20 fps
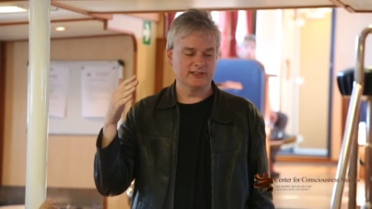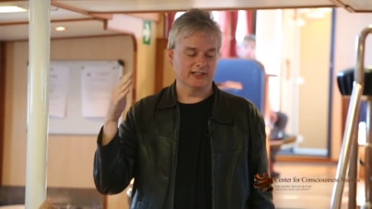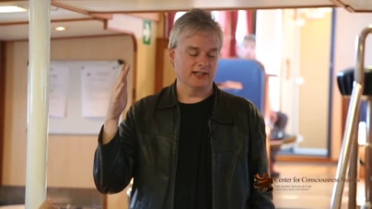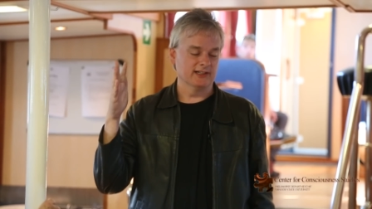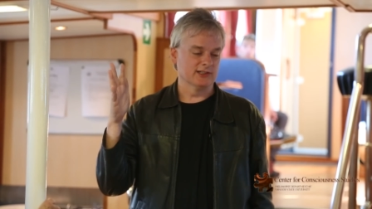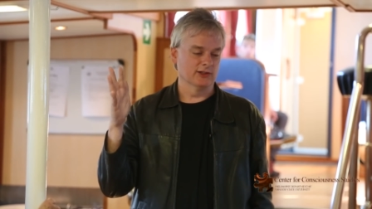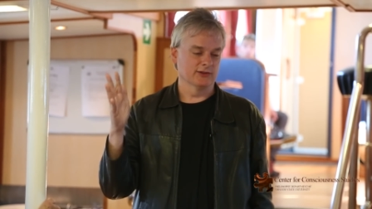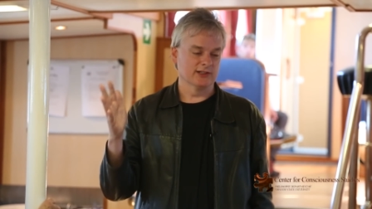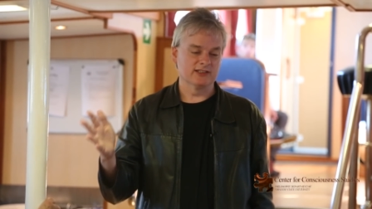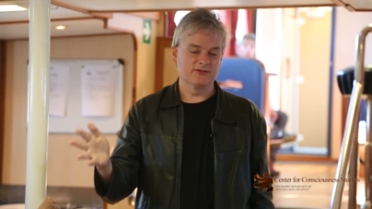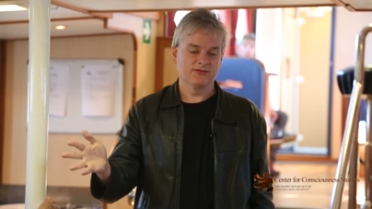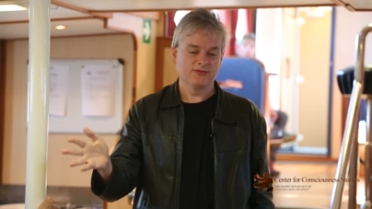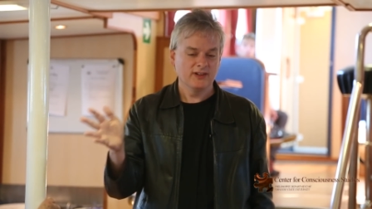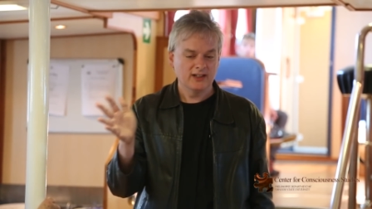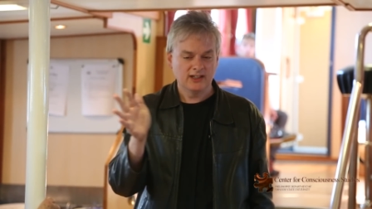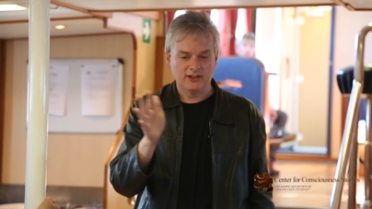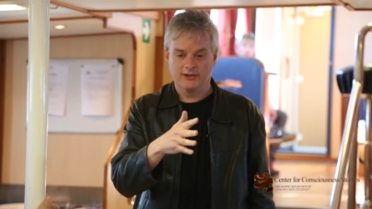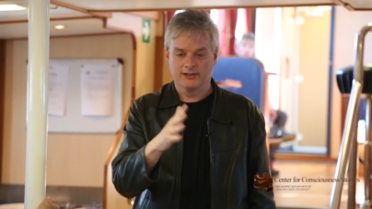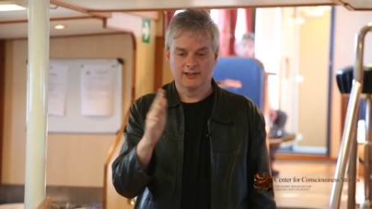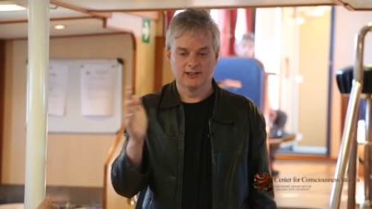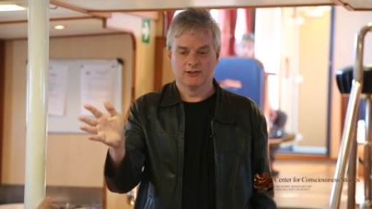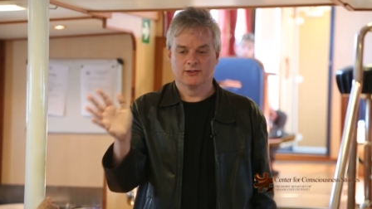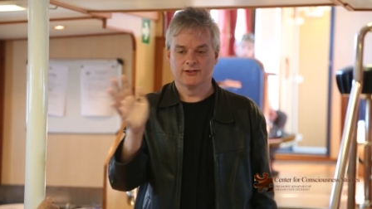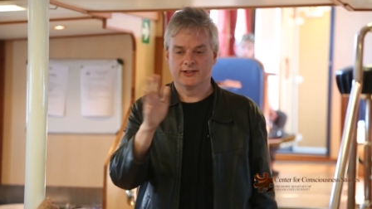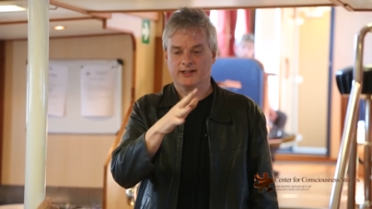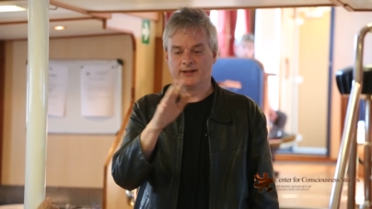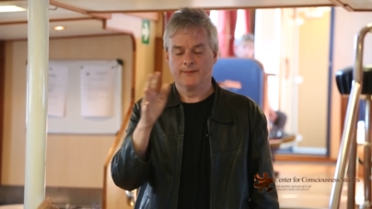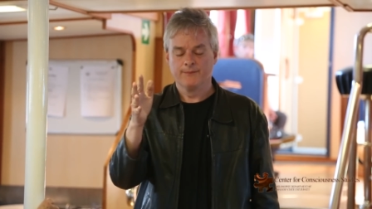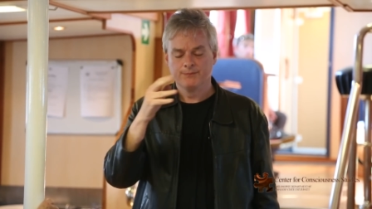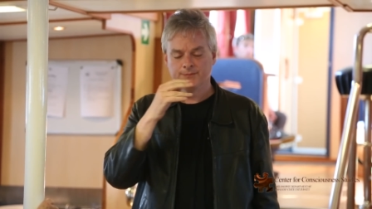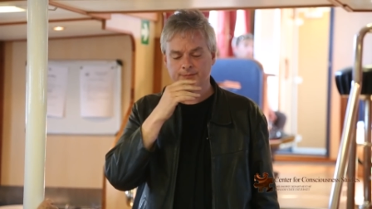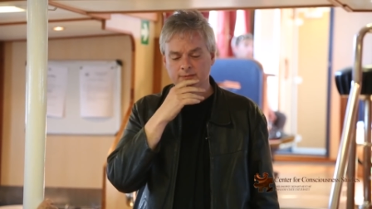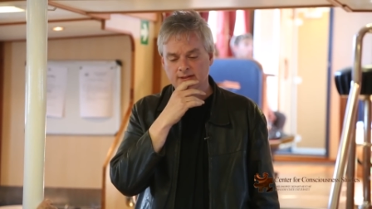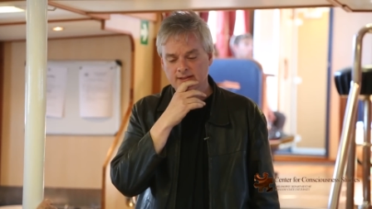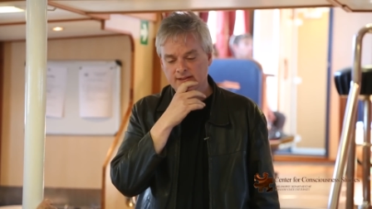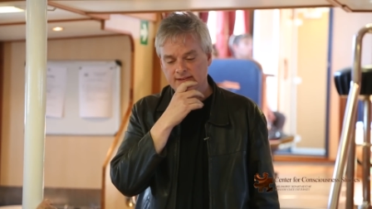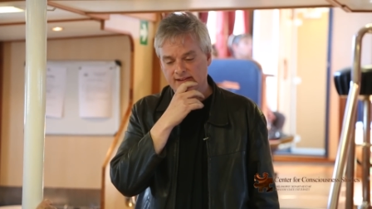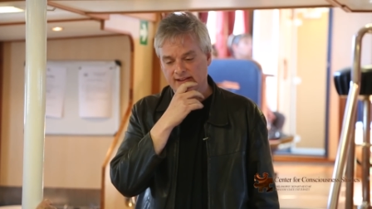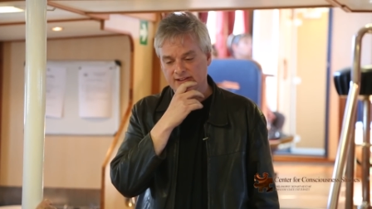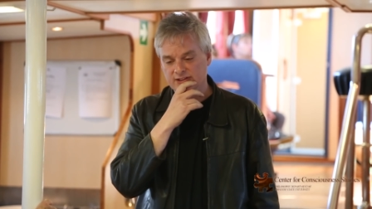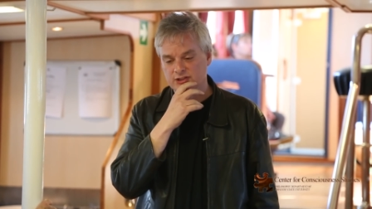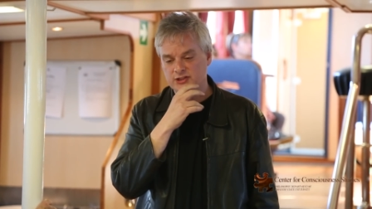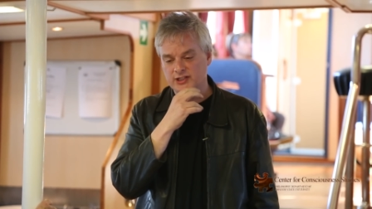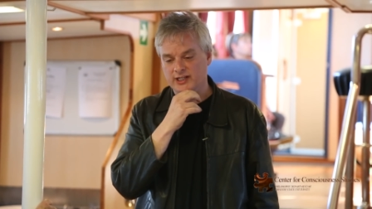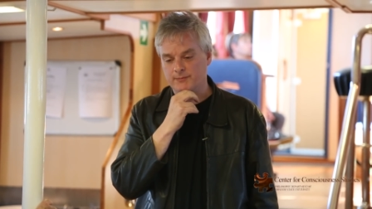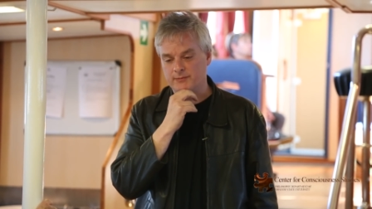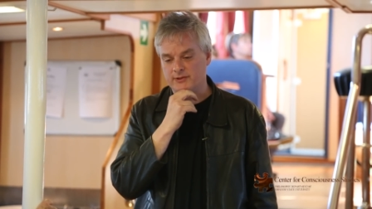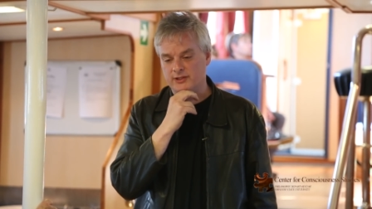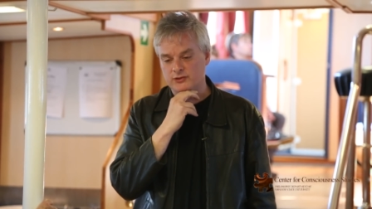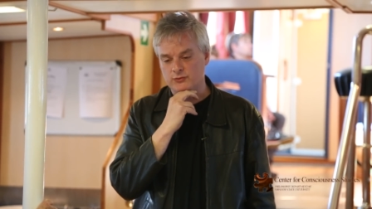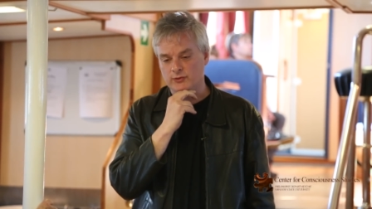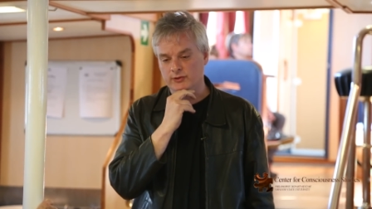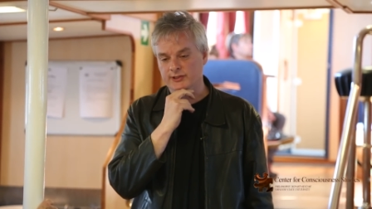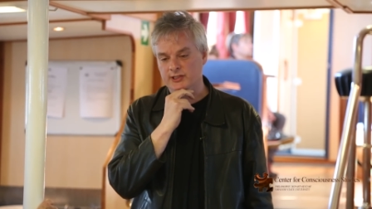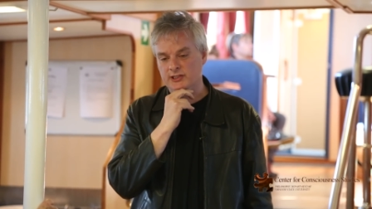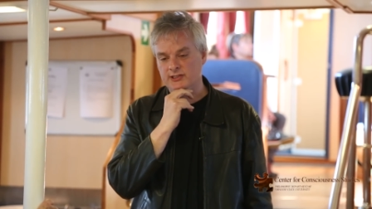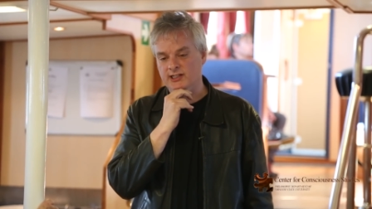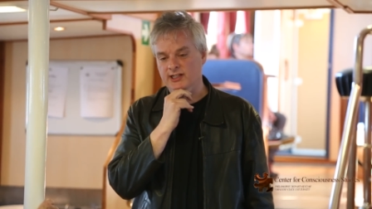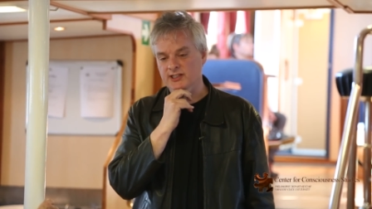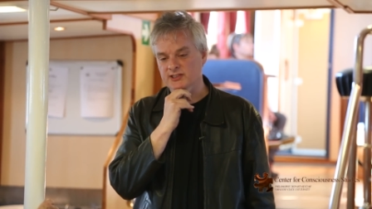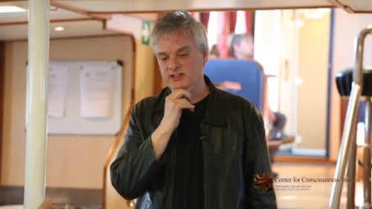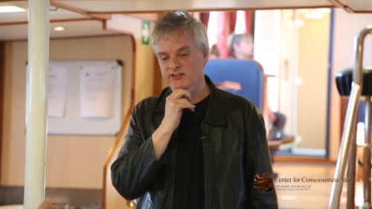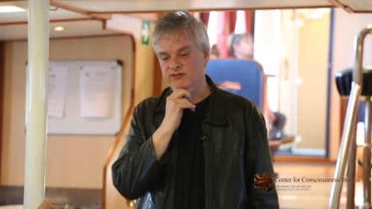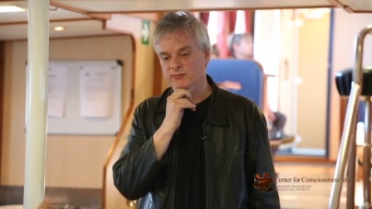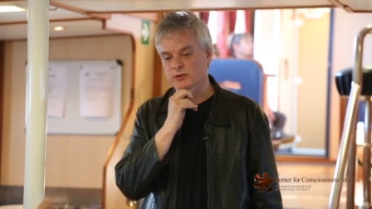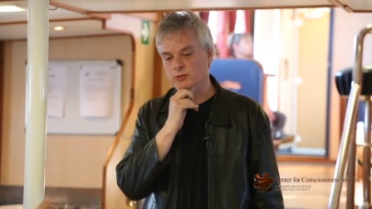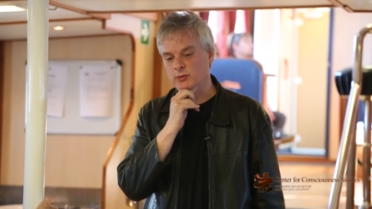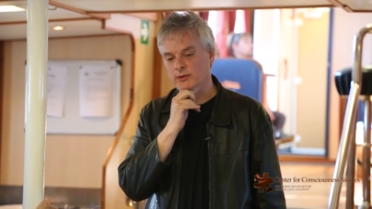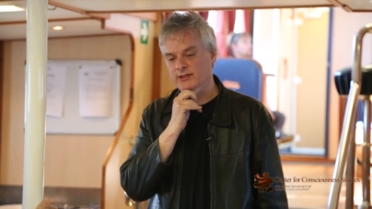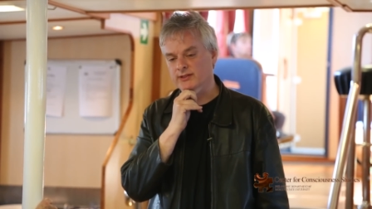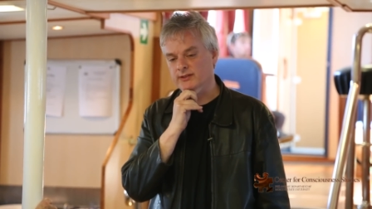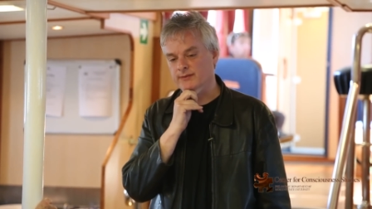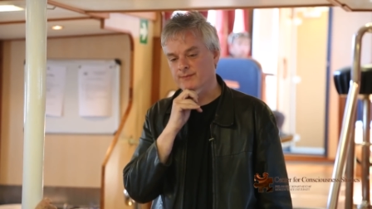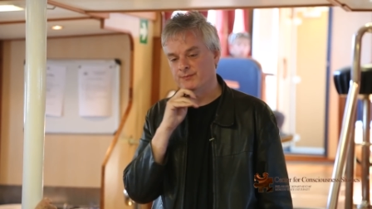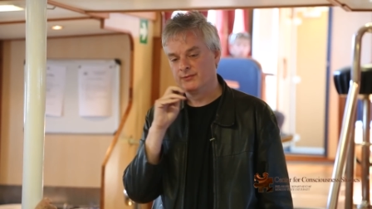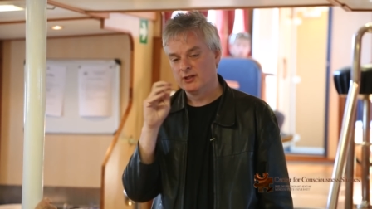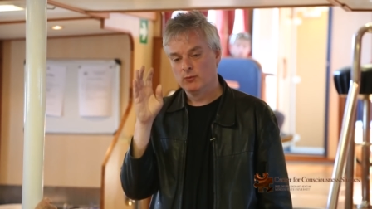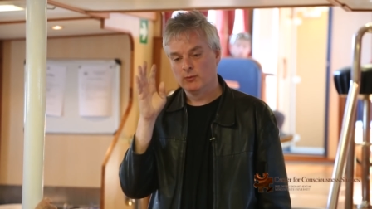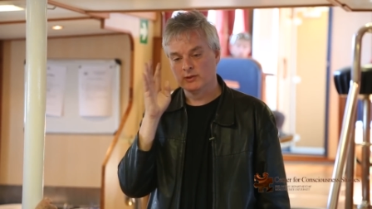as I can tell, there's very little there in the chapter that's really decisive between them.